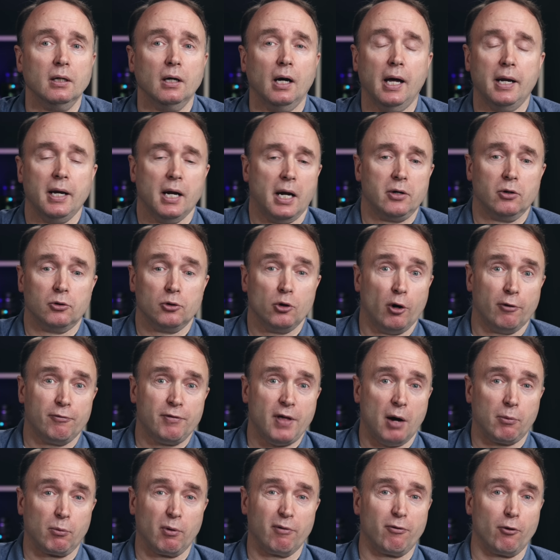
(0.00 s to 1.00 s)
And I don't know if
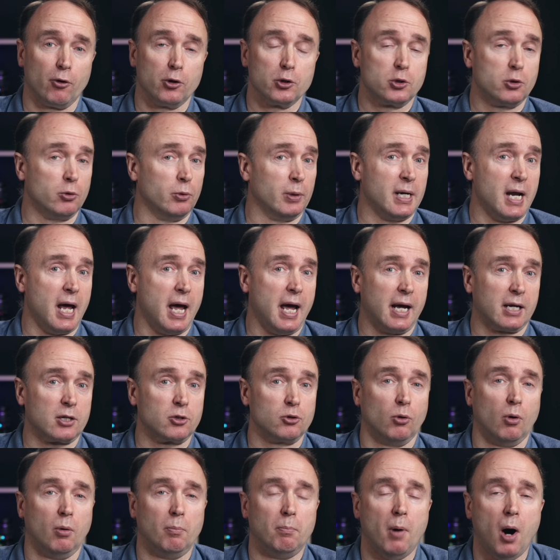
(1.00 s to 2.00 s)
that refers to an
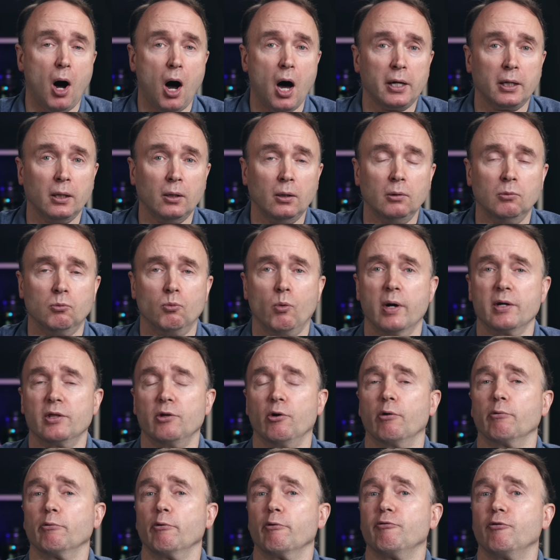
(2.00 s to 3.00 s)
actual model,
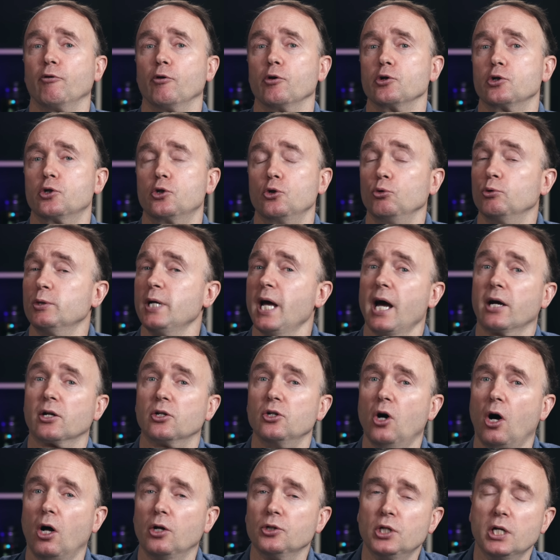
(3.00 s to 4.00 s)
whether it refers to
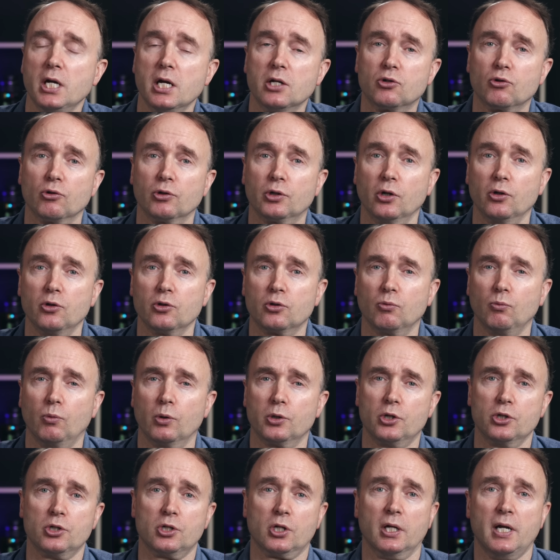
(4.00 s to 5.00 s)
technology introduced. We're
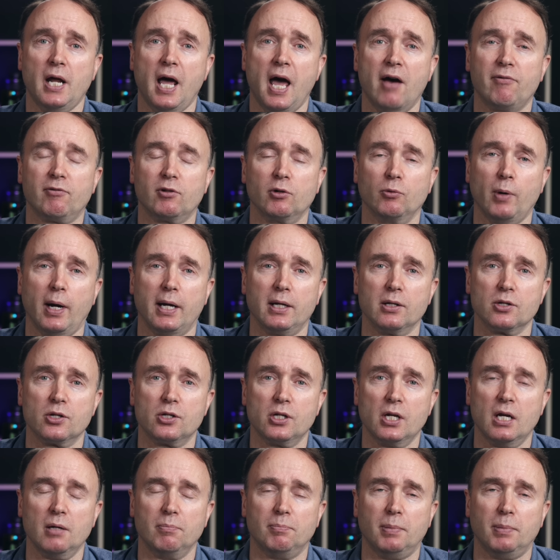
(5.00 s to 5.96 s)
just going to have to wait and see.